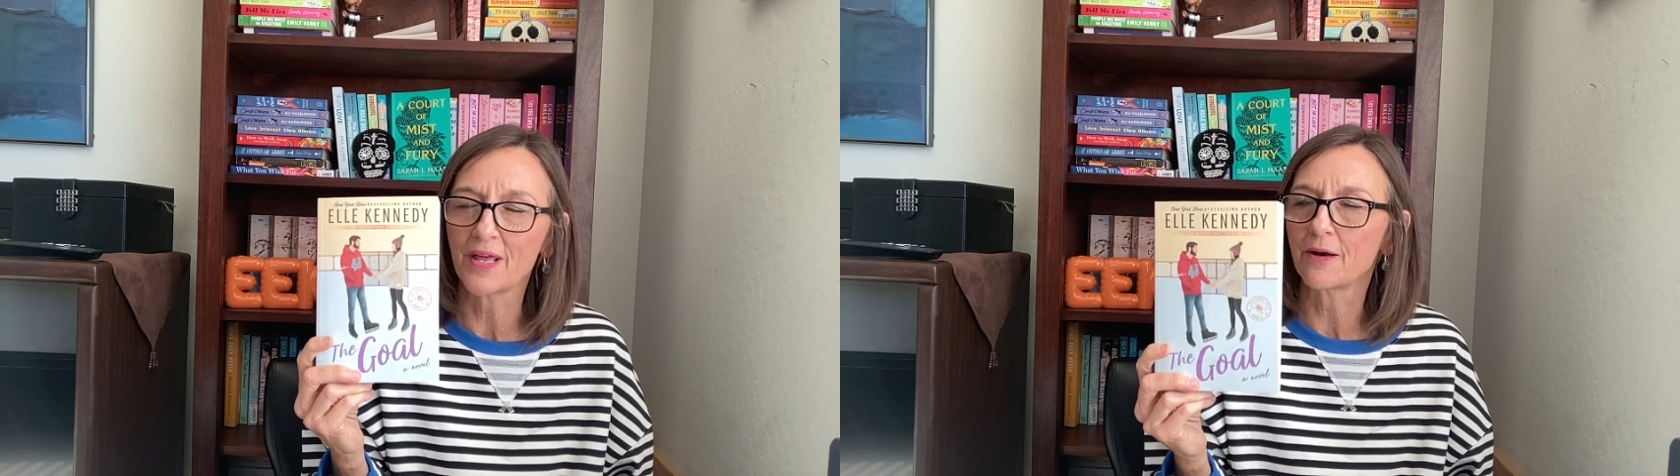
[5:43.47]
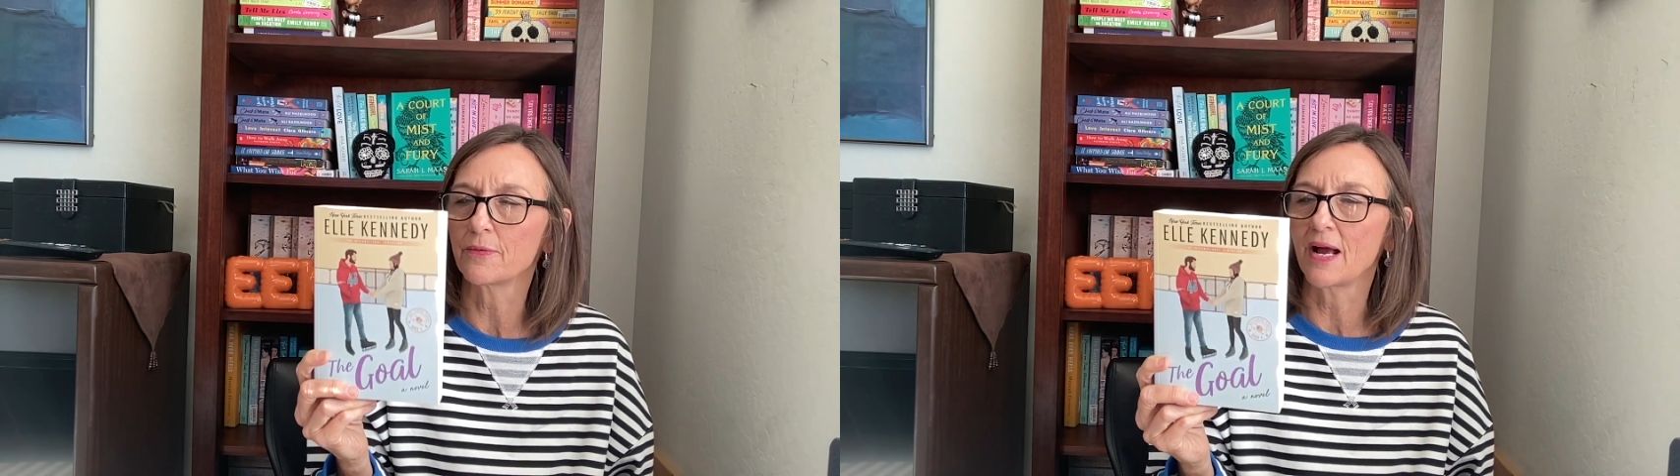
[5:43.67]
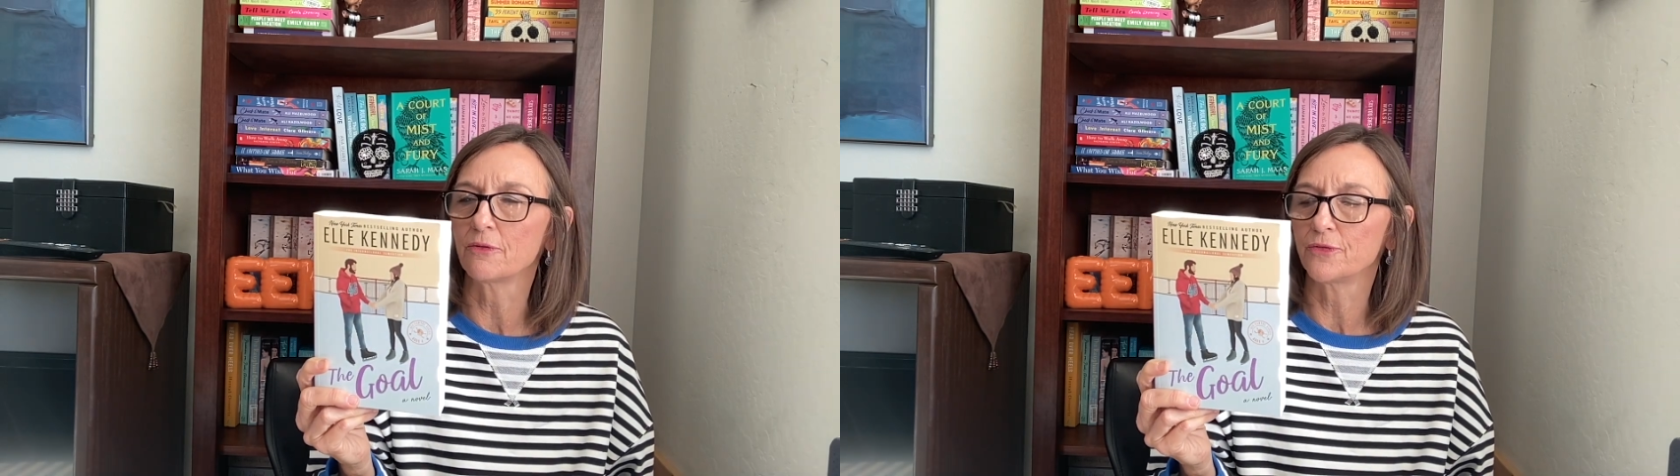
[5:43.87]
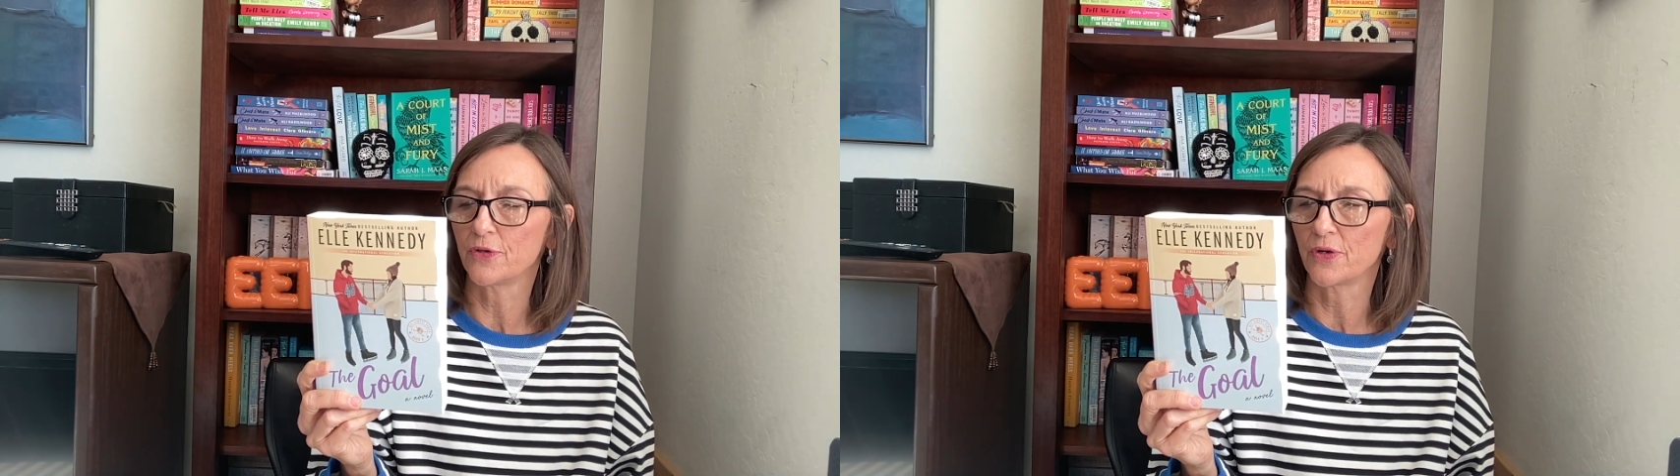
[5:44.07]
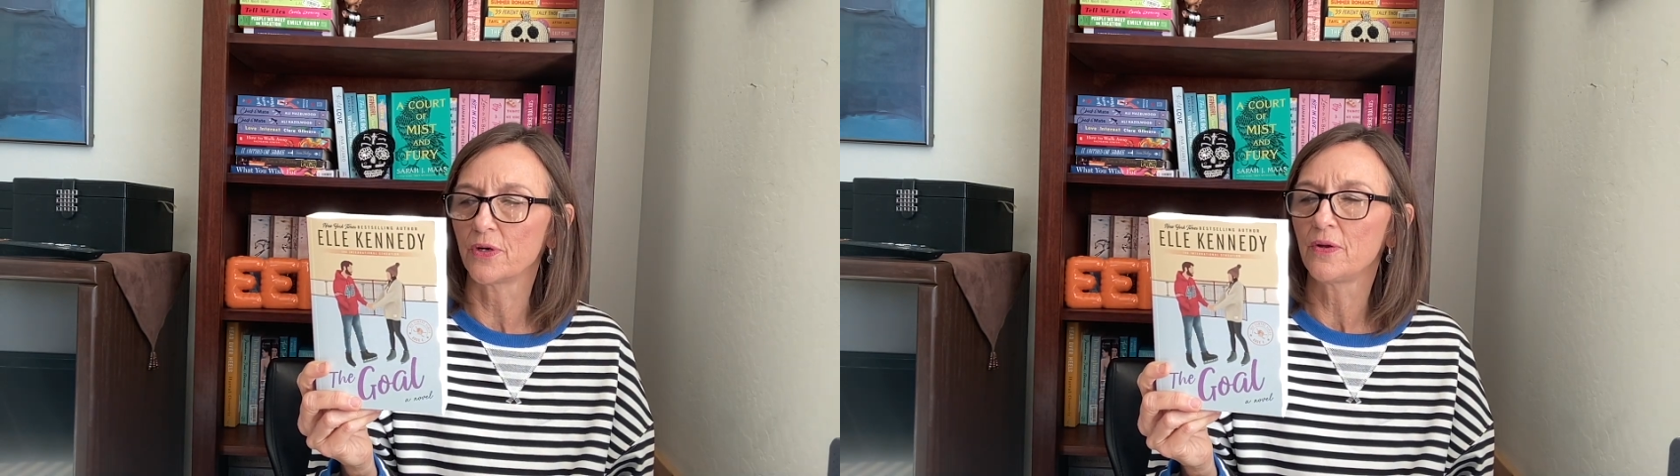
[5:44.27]
that around for
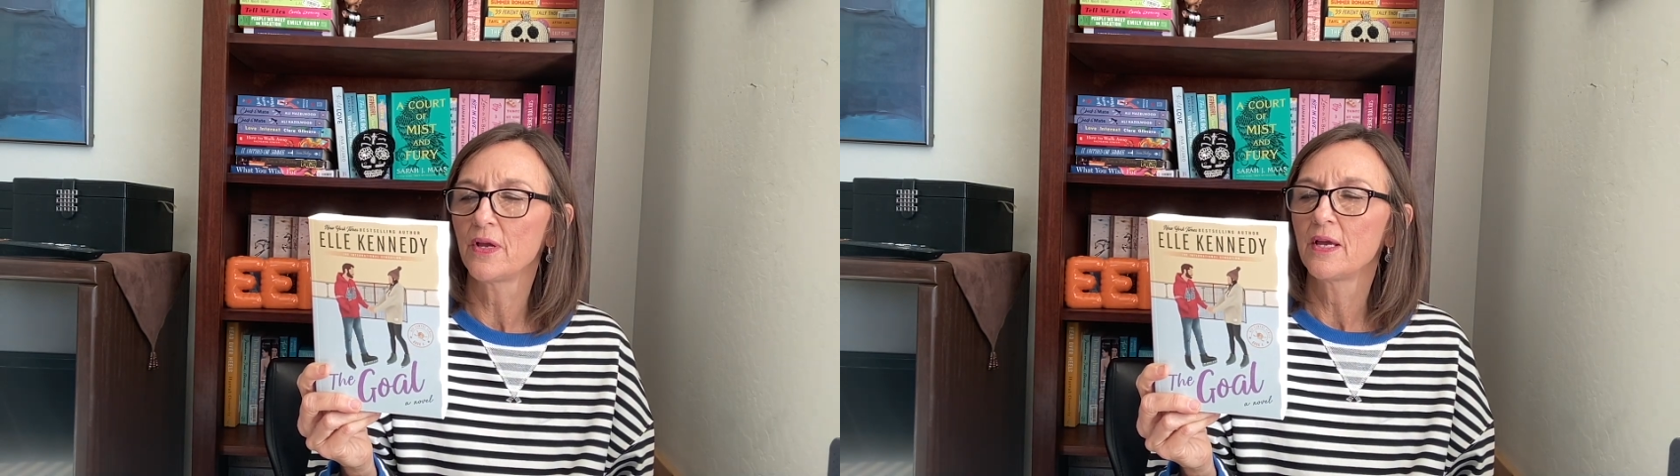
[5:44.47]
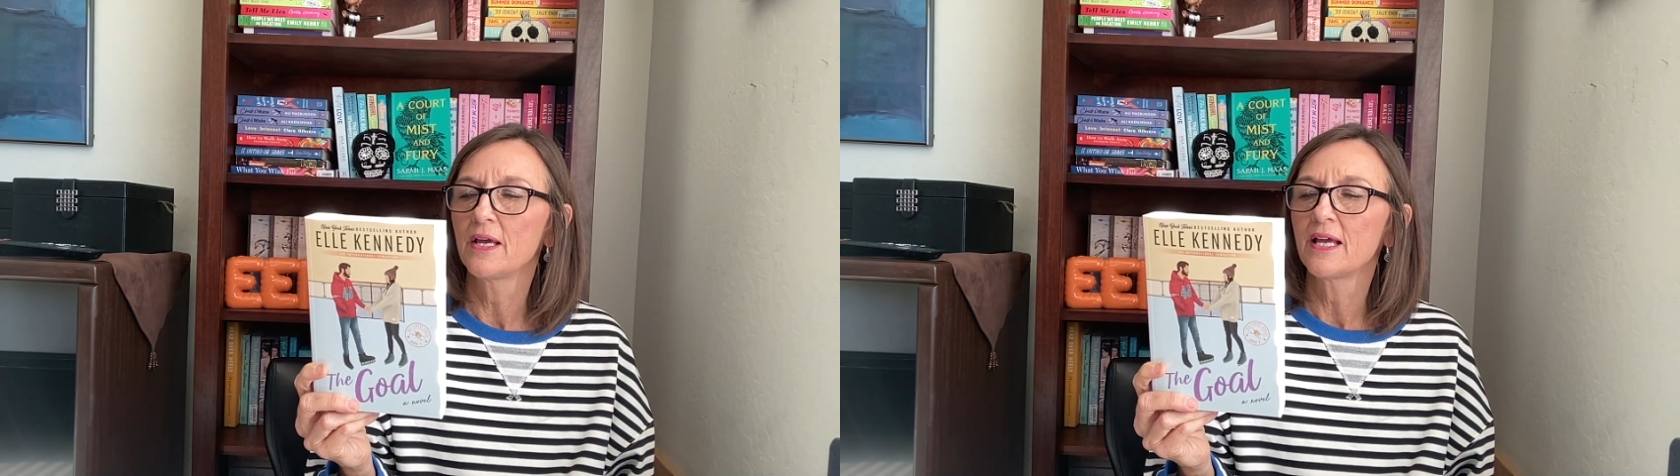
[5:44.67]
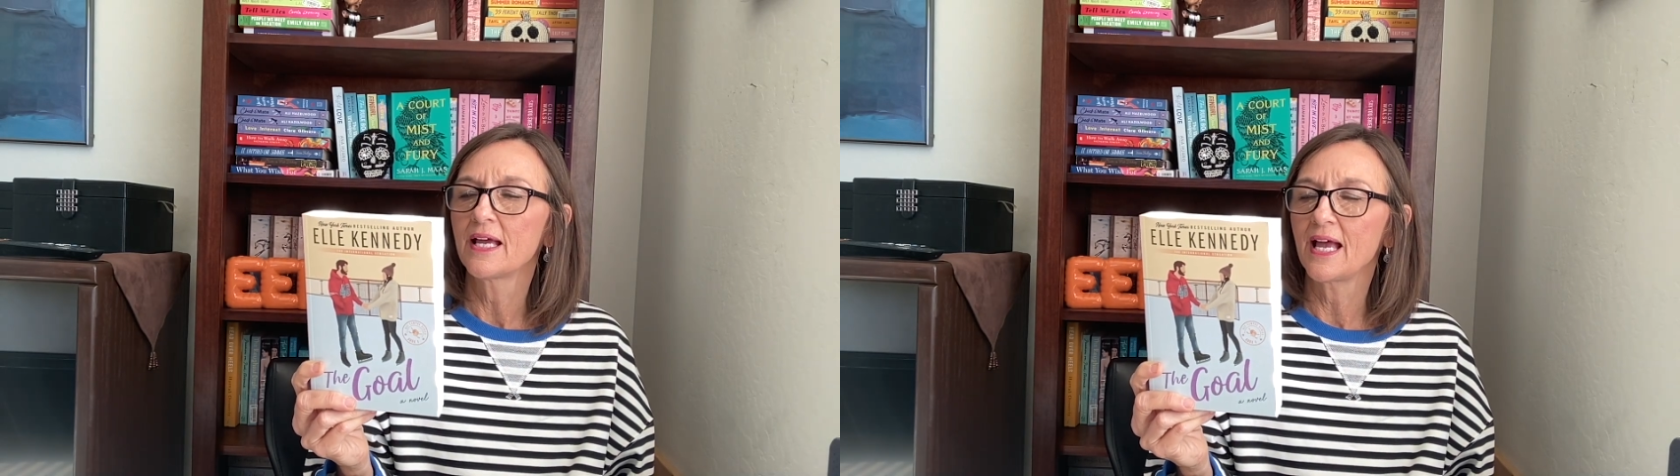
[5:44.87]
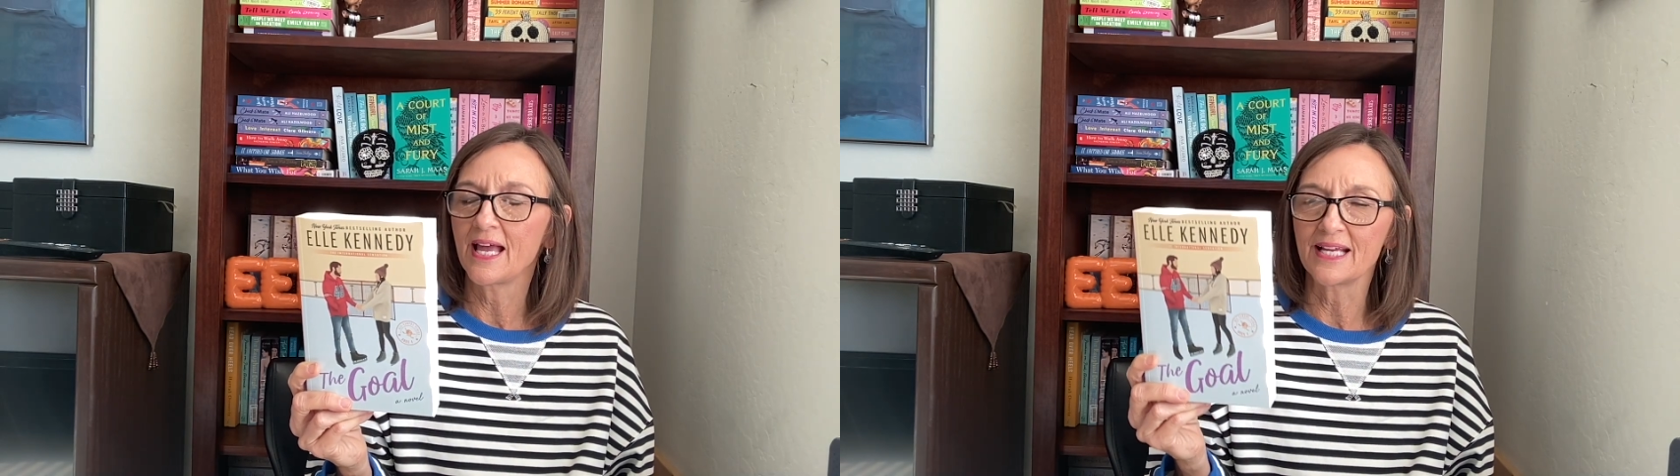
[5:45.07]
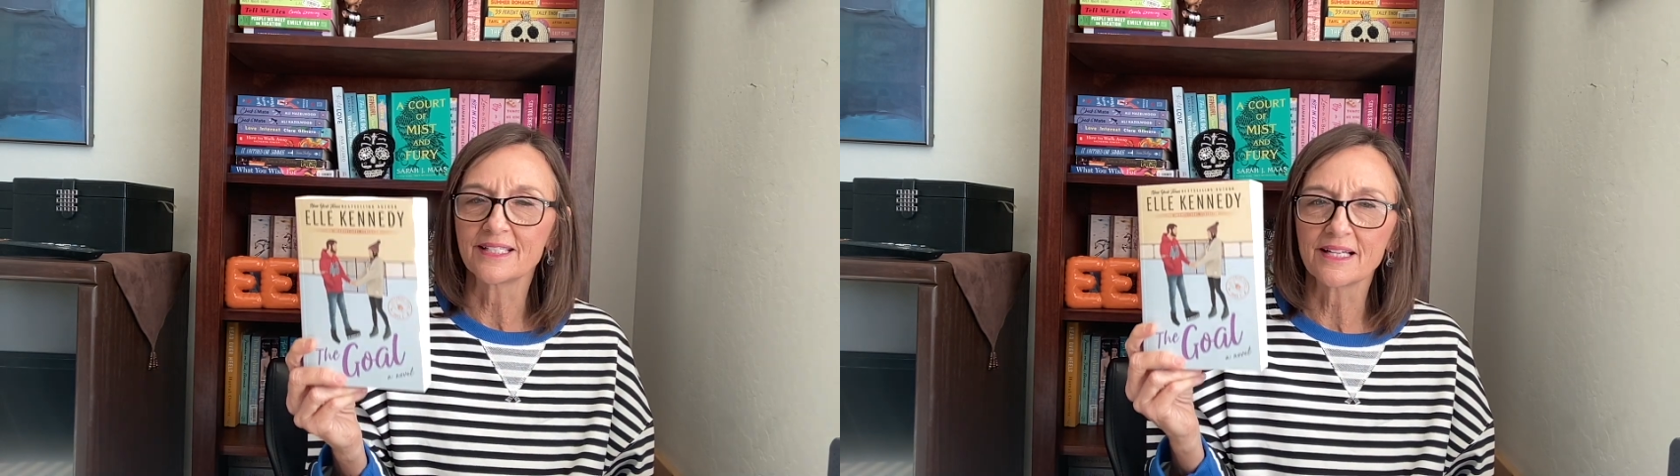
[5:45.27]
her.
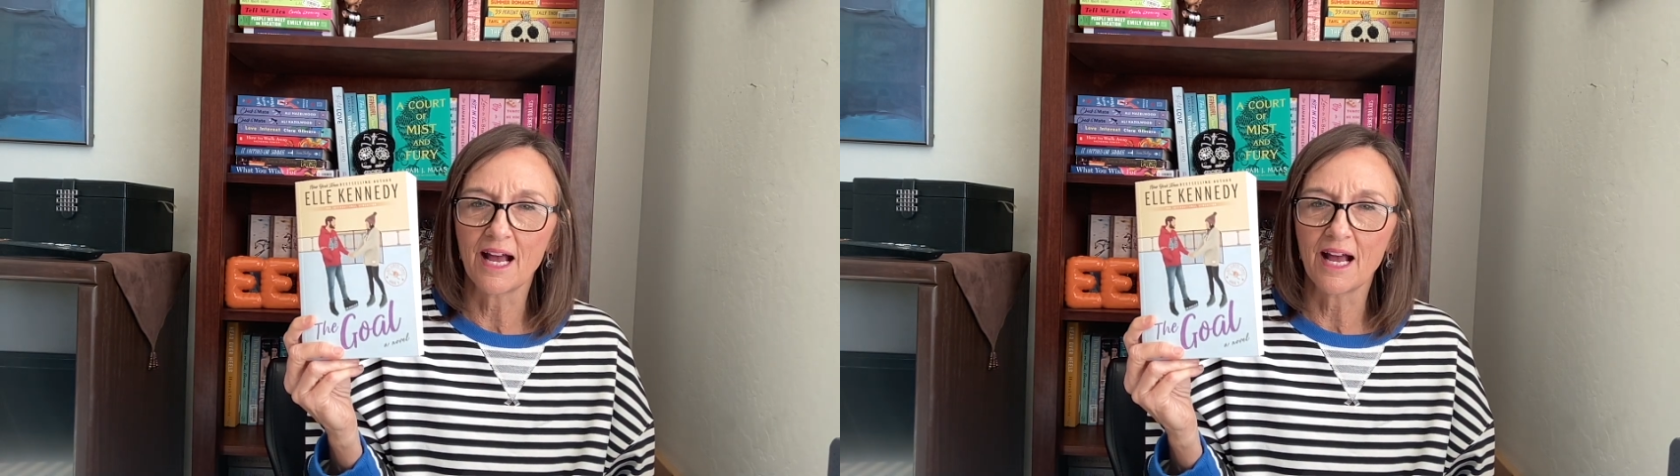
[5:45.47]
And